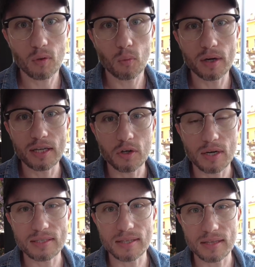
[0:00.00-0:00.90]
One
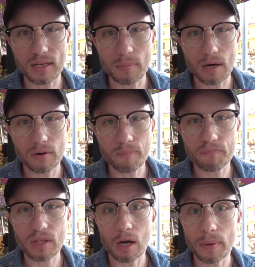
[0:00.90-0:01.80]
interesting thing about
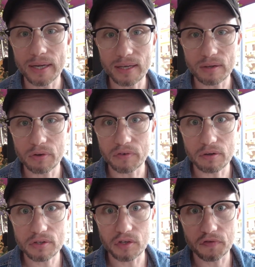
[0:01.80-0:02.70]
Albania that we've
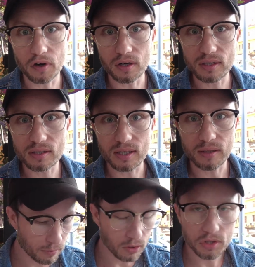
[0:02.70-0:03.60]
noticed so far is that
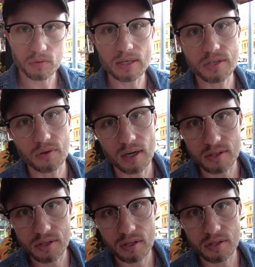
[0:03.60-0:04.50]
most of the
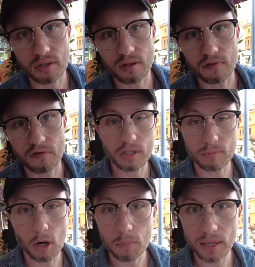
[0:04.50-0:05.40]
restaurants serve
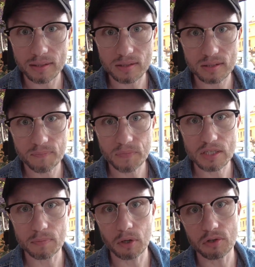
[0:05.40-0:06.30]
small plates
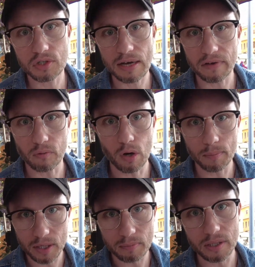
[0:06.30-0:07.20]
as opposed to having one
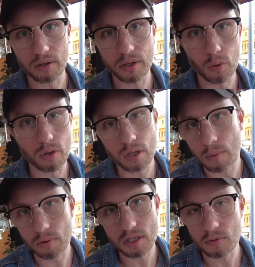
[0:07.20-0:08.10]
big meal. You order a
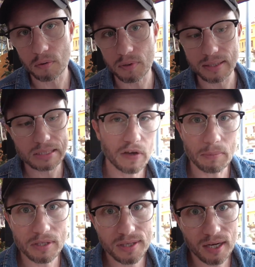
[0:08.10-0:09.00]
couple of small plates,
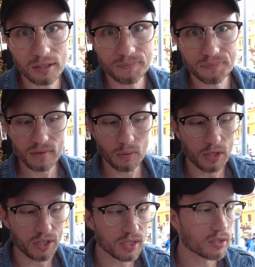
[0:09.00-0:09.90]
family style,
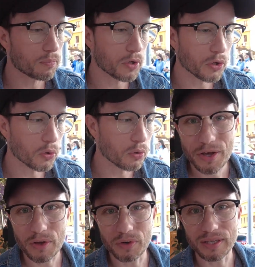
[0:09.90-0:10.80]
which is pretty cool.
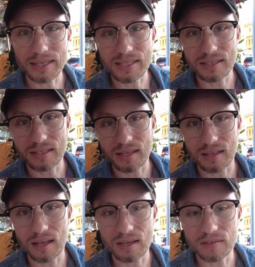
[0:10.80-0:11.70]
You can really easily get a
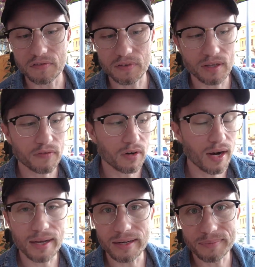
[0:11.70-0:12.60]
lot of
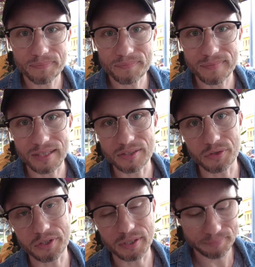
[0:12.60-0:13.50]
variety, and it's
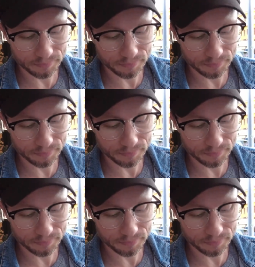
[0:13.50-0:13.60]
really good.